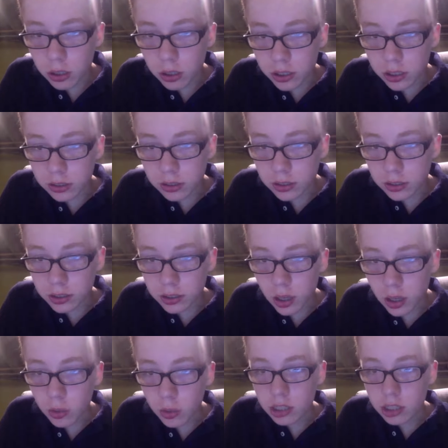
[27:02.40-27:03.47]
coasters,
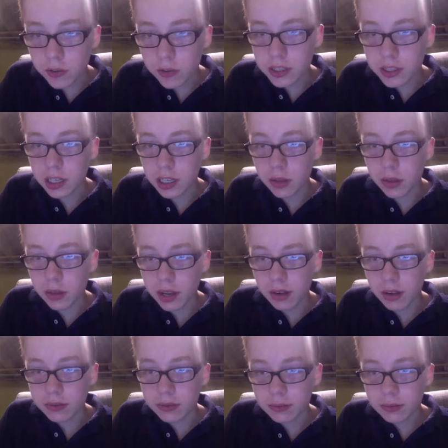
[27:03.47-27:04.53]
what's the first thing you think of?
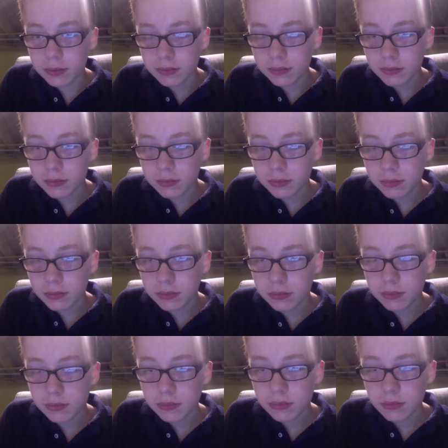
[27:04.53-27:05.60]

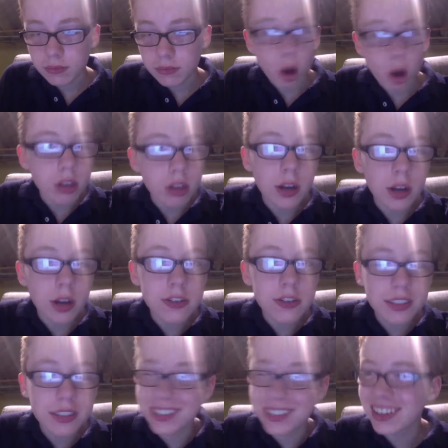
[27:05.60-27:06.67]
Roller
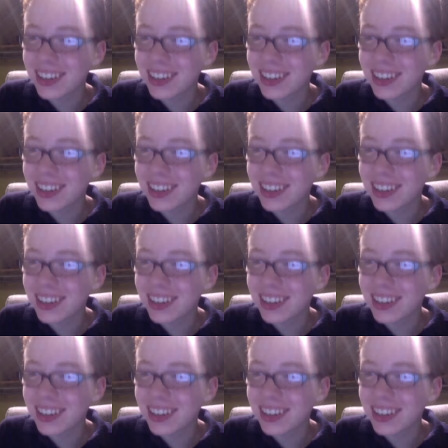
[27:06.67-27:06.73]
coasters.